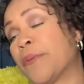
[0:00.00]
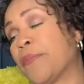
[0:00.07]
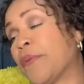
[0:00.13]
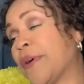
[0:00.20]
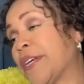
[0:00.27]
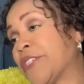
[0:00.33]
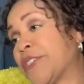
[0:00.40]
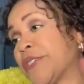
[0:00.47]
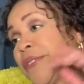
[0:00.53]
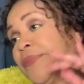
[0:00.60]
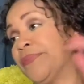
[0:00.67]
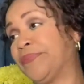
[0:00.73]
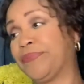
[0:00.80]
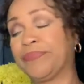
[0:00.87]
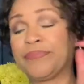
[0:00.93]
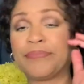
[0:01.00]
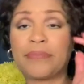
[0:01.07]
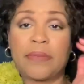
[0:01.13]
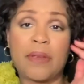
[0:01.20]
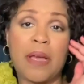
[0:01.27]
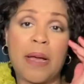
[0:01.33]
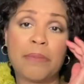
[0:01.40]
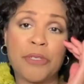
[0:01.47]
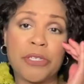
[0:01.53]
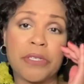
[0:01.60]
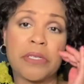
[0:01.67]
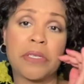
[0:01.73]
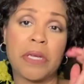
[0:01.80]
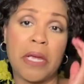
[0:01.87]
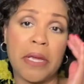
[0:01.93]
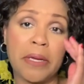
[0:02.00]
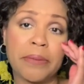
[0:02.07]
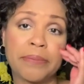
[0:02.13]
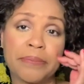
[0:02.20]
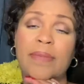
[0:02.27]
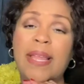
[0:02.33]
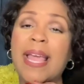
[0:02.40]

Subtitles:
pressure. I'm just saying.